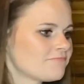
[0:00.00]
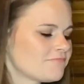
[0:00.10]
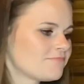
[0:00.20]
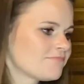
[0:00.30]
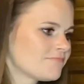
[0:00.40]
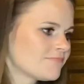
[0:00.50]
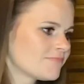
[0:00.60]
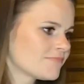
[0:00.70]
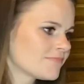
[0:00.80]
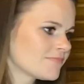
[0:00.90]

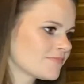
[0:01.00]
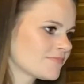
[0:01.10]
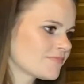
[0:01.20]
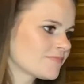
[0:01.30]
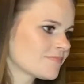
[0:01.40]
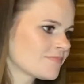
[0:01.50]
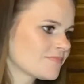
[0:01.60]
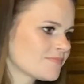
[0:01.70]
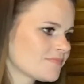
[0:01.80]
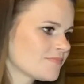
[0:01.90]

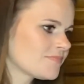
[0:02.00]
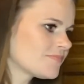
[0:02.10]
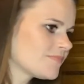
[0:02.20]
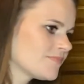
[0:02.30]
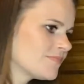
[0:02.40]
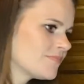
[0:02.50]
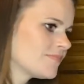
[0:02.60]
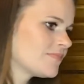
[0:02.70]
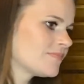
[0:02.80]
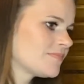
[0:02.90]

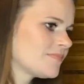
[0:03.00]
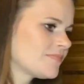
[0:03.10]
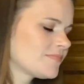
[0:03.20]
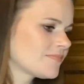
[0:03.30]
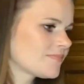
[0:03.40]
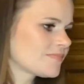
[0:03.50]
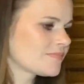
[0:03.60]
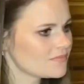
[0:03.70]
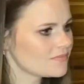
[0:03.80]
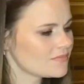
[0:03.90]

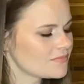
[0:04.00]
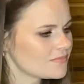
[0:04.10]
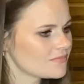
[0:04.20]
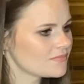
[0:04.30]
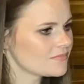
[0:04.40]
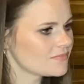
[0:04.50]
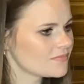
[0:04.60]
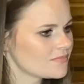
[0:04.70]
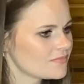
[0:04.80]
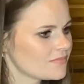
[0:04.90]

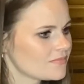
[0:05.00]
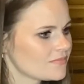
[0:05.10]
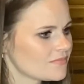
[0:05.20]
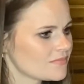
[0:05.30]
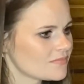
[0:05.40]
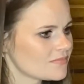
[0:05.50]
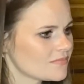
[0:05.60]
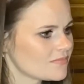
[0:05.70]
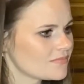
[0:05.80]
(silent)